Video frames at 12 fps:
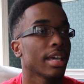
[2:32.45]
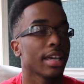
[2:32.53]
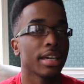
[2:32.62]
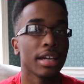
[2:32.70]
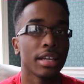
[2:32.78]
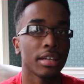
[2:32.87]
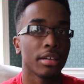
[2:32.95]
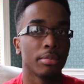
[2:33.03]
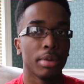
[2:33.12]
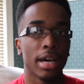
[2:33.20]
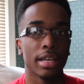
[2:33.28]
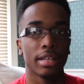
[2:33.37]
it kind of
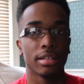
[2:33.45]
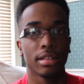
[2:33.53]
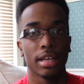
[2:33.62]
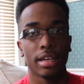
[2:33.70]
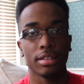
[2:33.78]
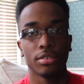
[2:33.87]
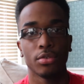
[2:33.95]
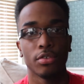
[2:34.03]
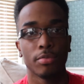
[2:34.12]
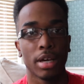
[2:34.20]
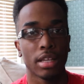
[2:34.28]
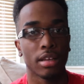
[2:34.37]
combined two
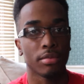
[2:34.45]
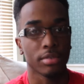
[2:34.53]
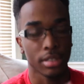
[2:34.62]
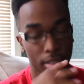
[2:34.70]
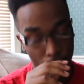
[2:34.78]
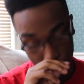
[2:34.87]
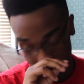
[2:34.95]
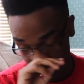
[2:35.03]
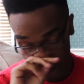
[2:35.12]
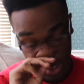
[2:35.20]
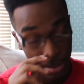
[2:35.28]
of my loves together,